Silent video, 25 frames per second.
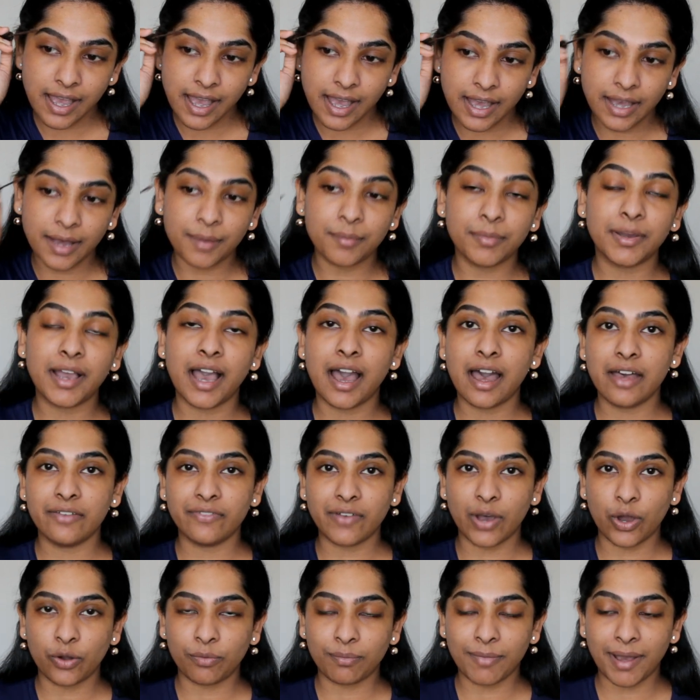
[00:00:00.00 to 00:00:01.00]
Um,
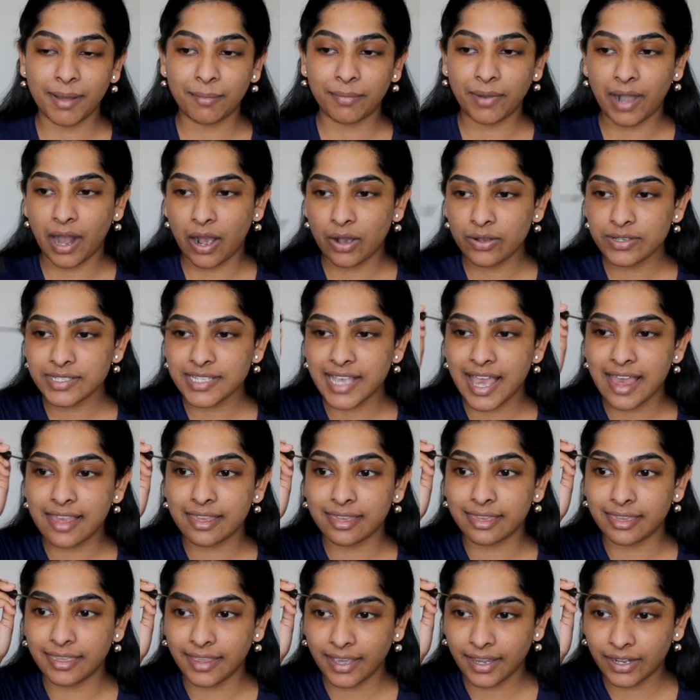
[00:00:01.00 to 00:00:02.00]
carve out my brows,
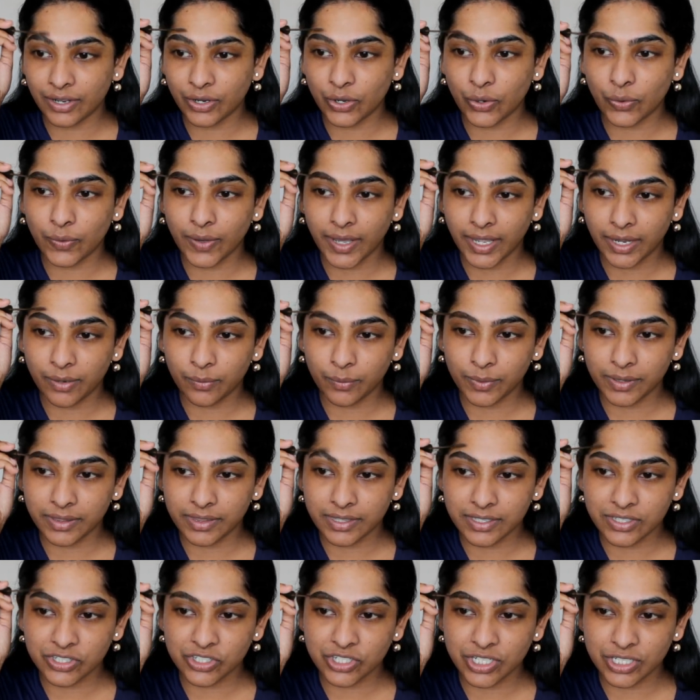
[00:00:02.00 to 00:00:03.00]
and then go in with
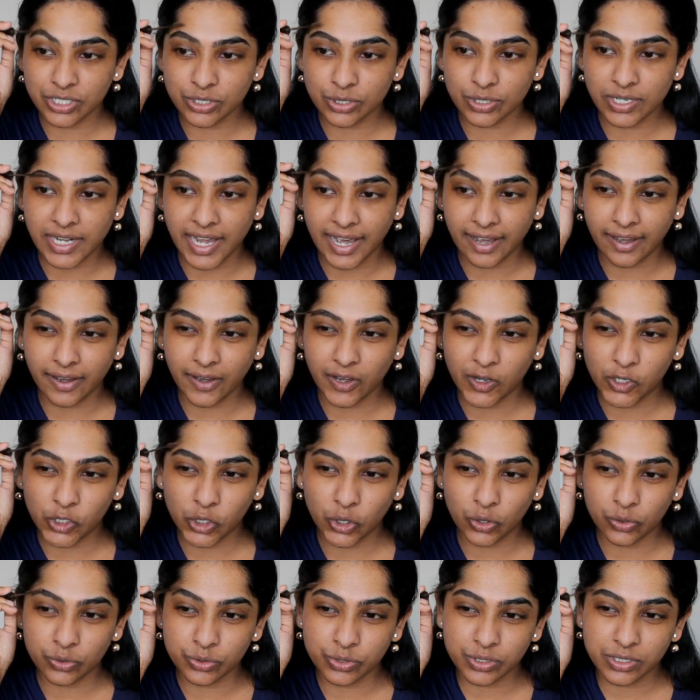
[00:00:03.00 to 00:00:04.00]
this just to like
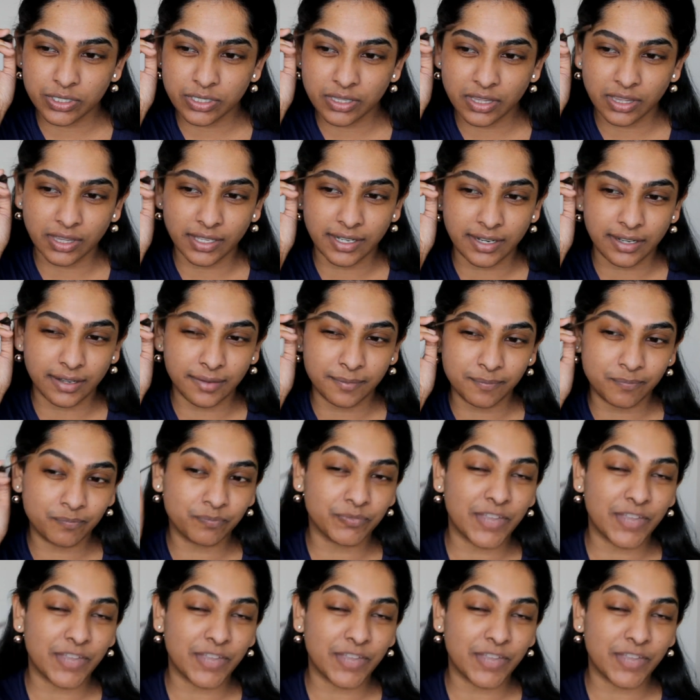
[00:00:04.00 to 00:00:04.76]
coat the